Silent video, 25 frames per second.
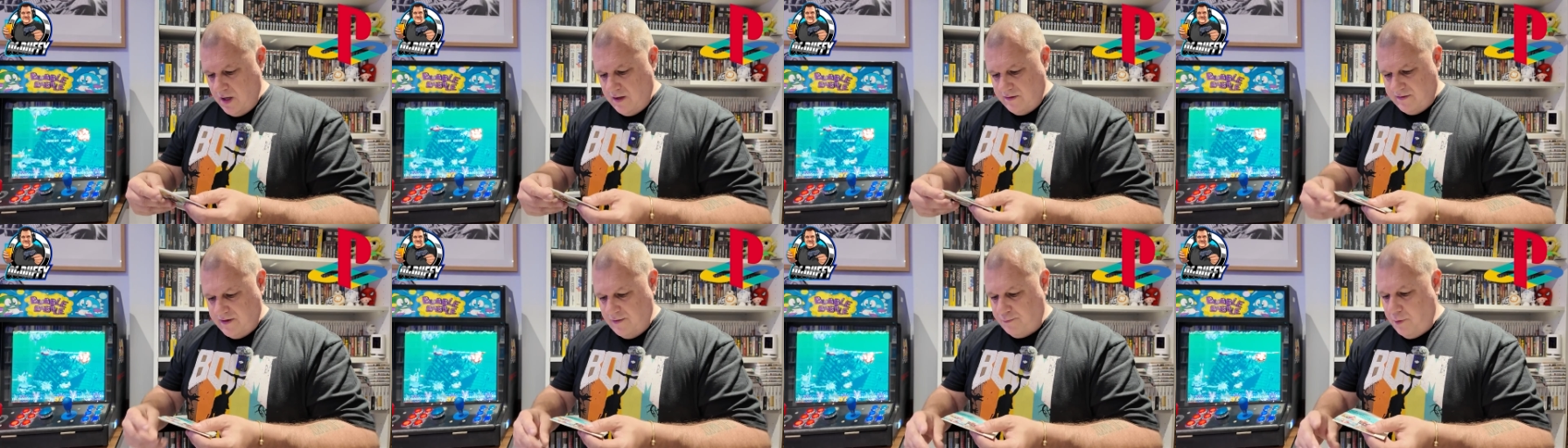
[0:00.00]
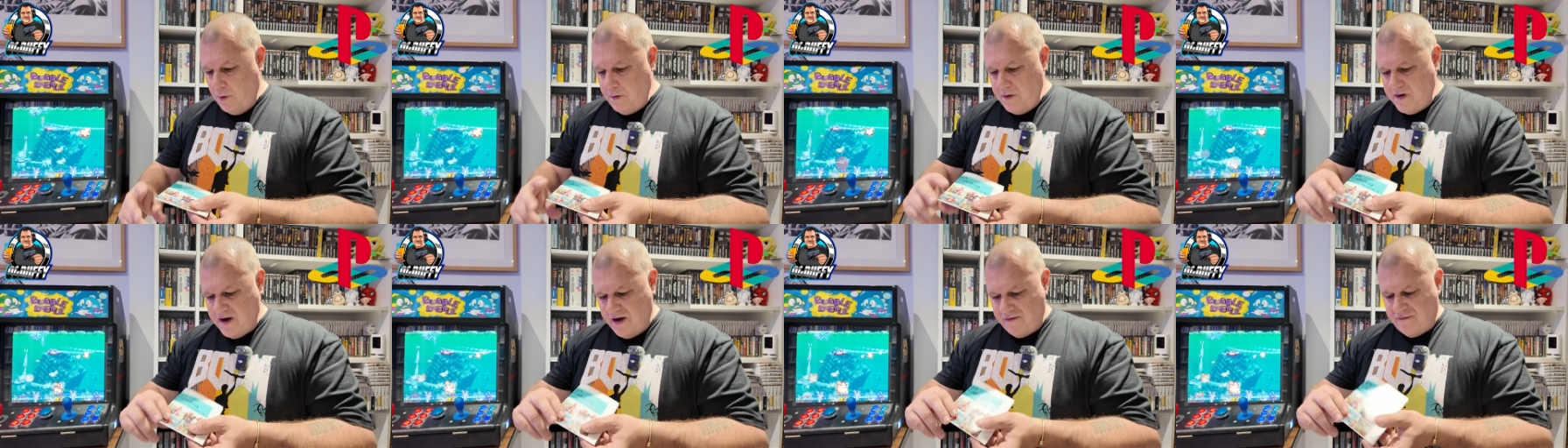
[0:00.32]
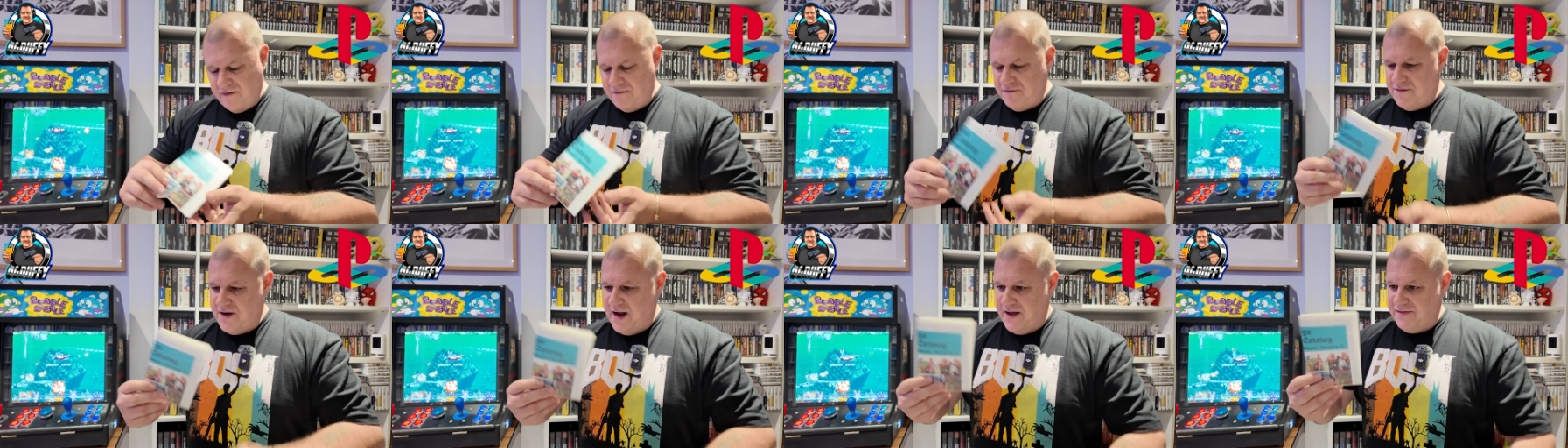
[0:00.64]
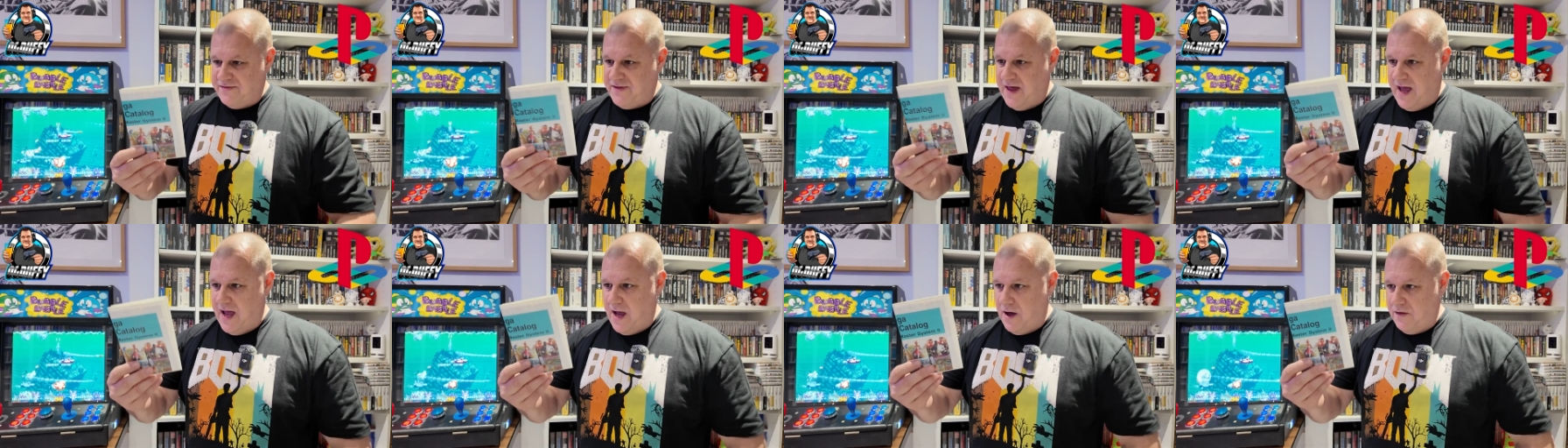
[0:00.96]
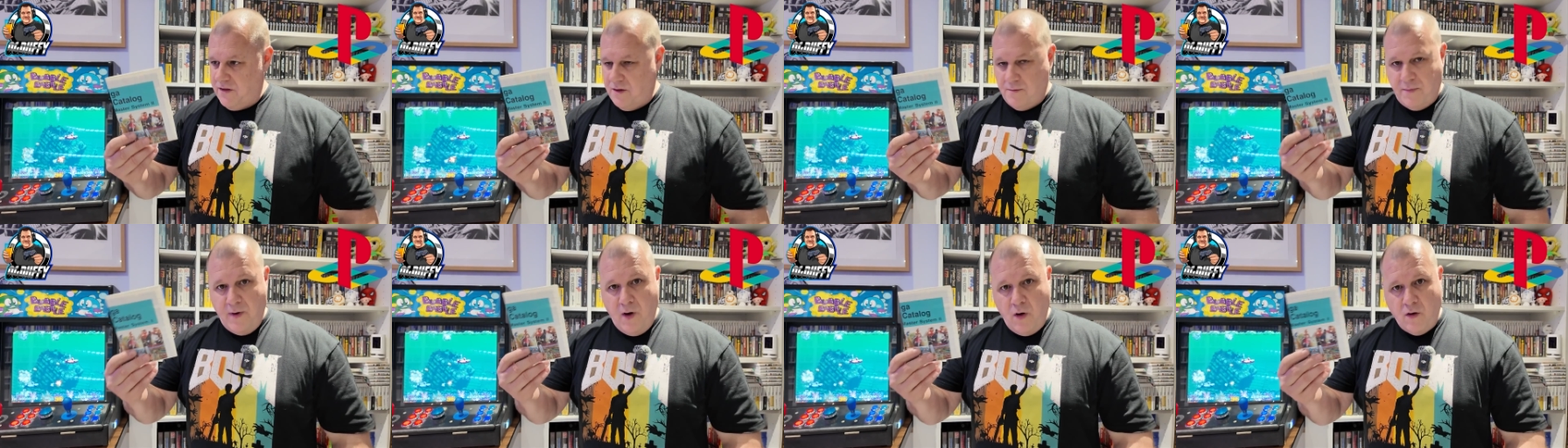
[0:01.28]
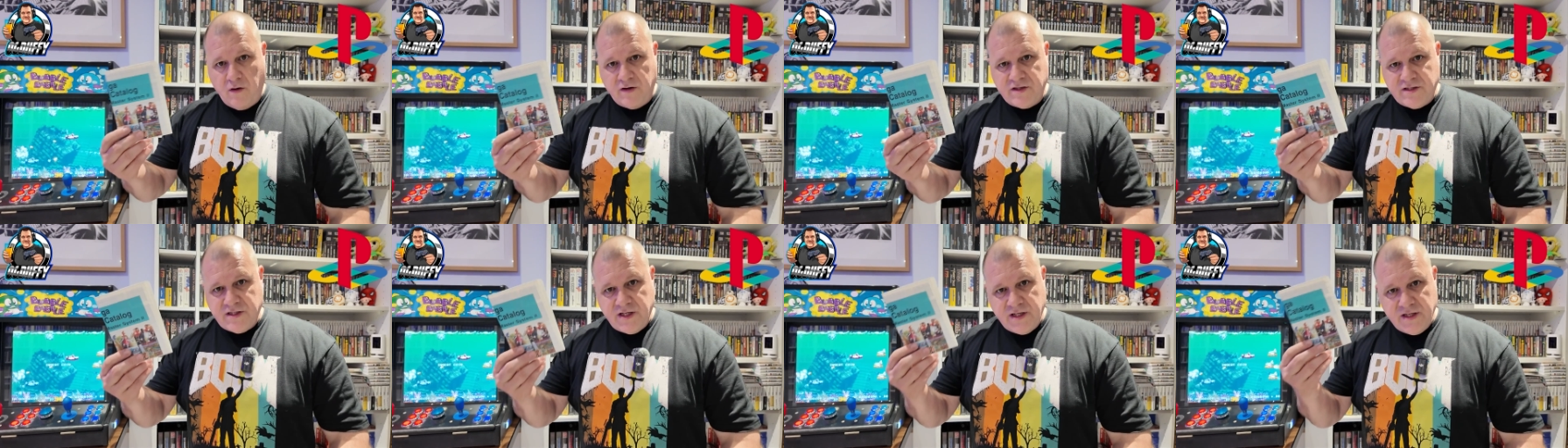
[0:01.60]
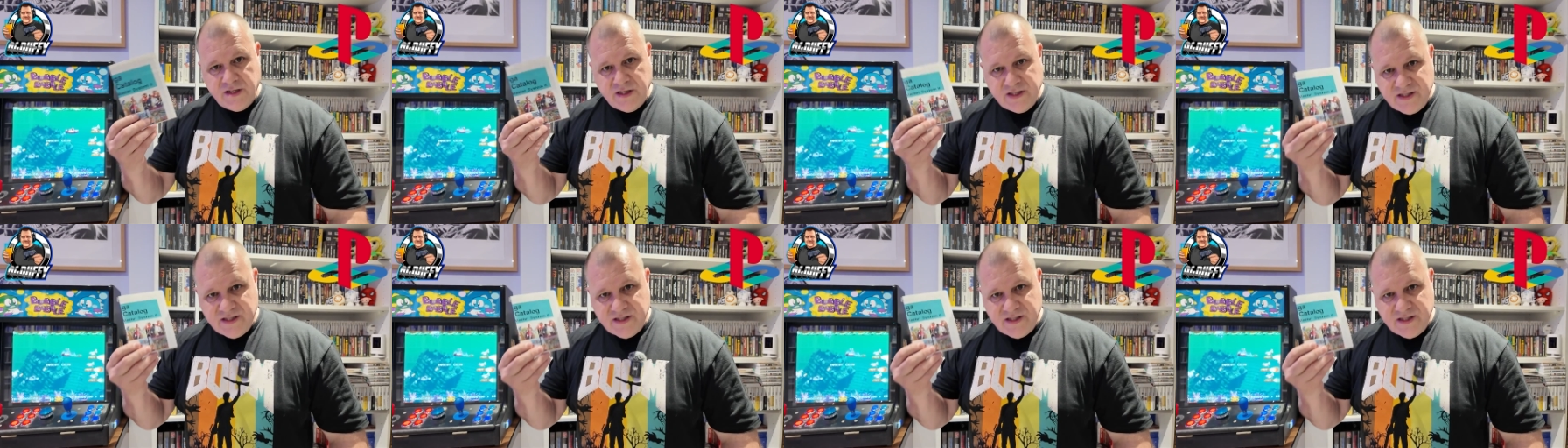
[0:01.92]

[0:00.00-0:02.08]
they probably never even had that out of the box.